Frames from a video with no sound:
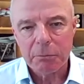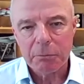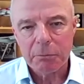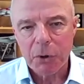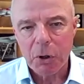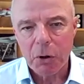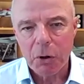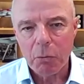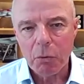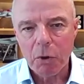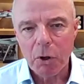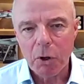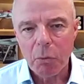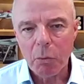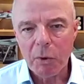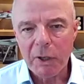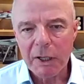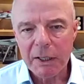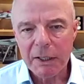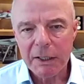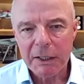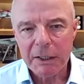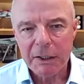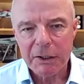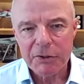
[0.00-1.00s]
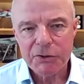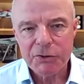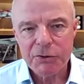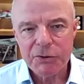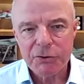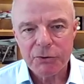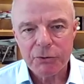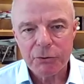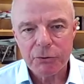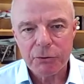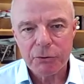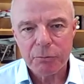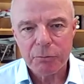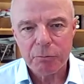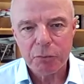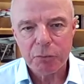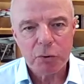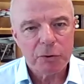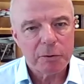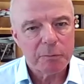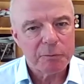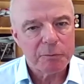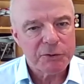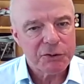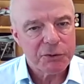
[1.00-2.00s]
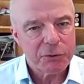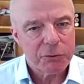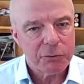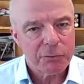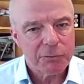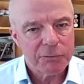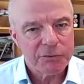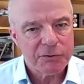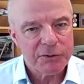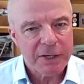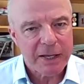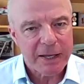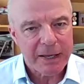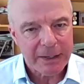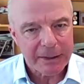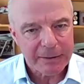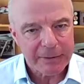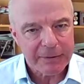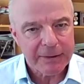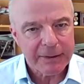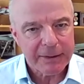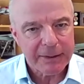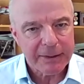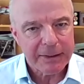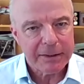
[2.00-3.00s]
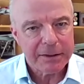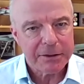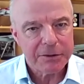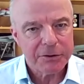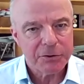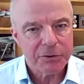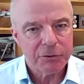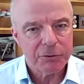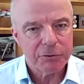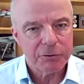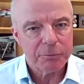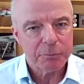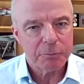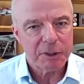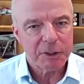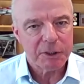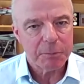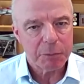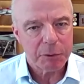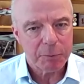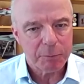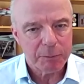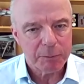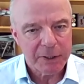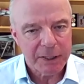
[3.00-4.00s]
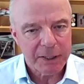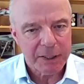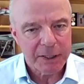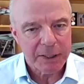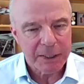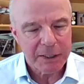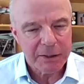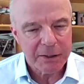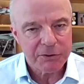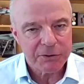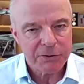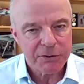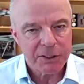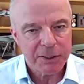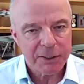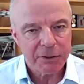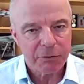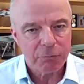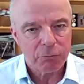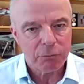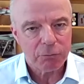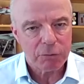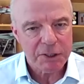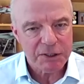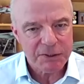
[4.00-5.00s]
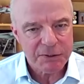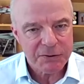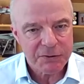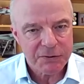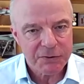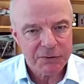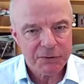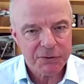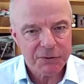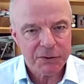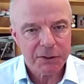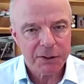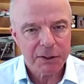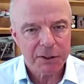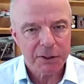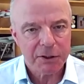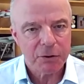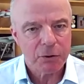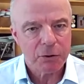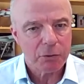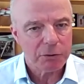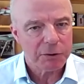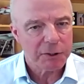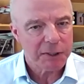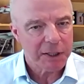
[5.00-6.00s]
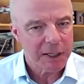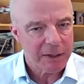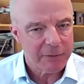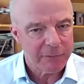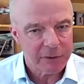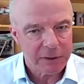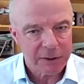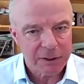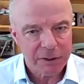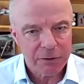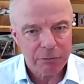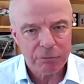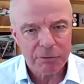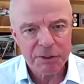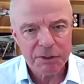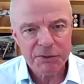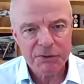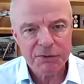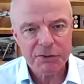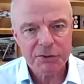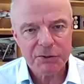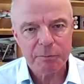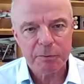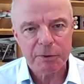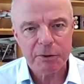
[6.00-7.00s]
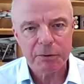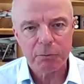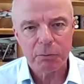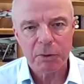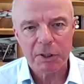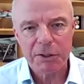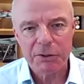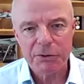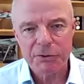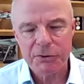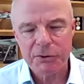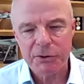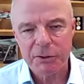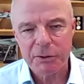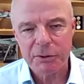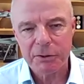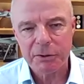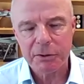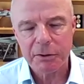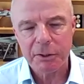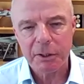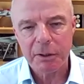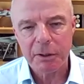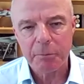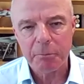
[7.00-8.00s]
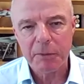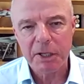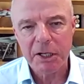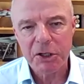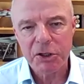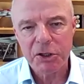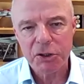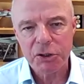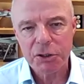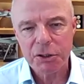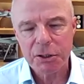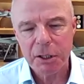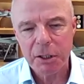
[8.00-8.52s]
a willingness to put themselves out there, to be prepared to take risks, not cavalier risks, but ones that are measured.